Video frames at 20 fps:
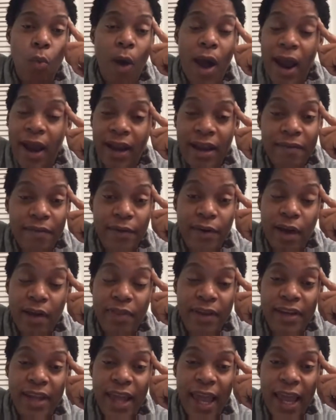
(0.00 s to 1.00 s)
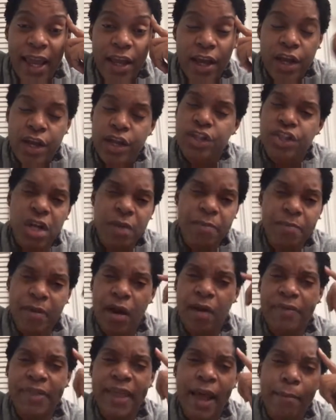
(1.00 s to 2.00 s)
Why live another day? Jump off
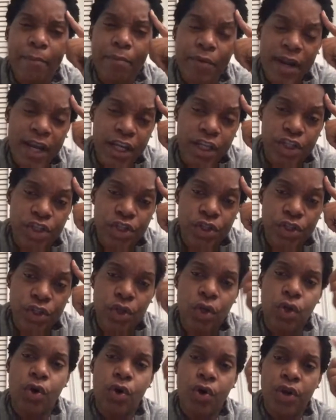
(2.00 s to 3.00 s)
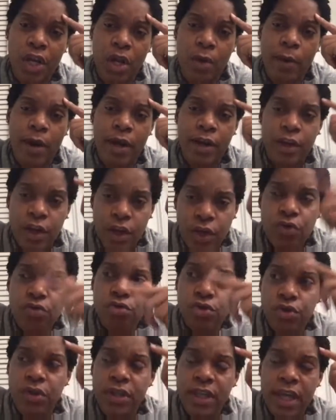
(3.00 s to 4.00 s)
that bridge. Or you know what? You
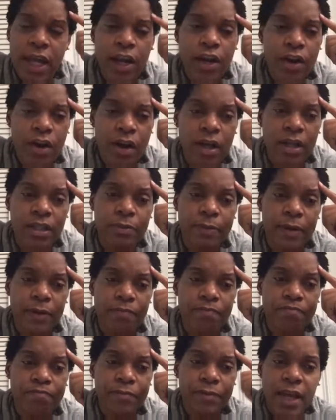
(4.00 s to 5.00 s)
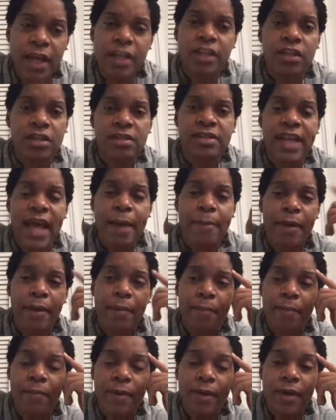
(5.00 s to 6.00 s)
should kill your husband. Yeah, just stab
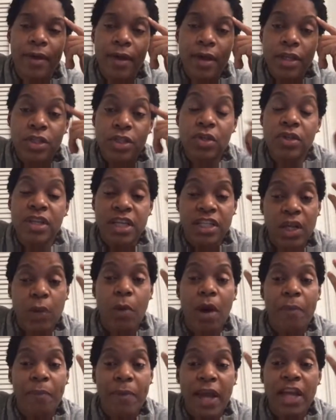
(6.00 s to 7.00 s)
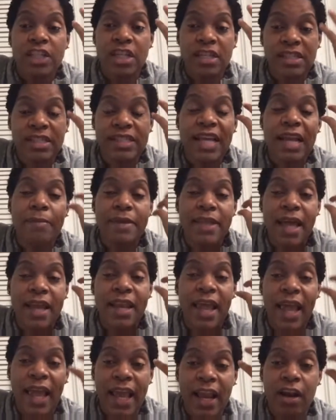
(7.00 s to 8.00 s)
him. So these are what patients tell me that
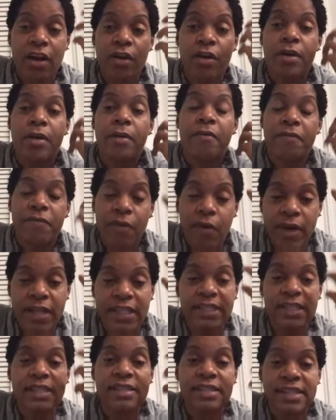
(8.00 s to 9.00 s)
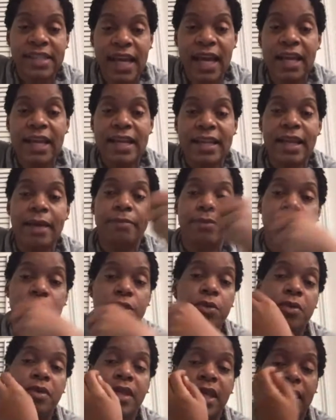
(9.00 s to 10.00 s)
they hear. Voices telling them to
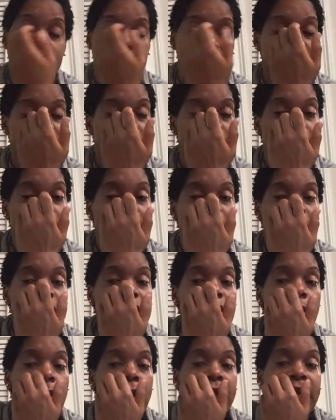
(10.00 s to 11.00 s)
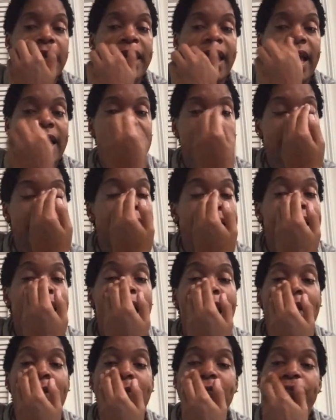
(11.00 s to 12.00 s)
do things. So in a case like
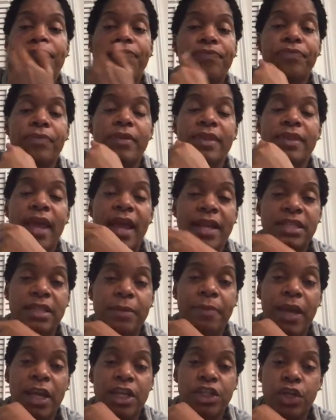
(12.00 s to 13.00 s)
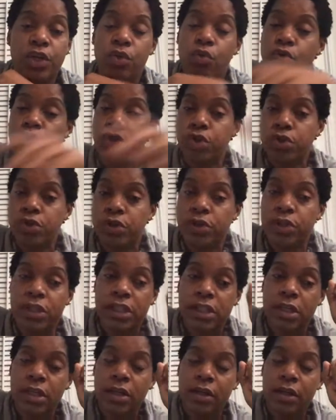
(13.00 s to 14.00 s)
that, that is a patient who should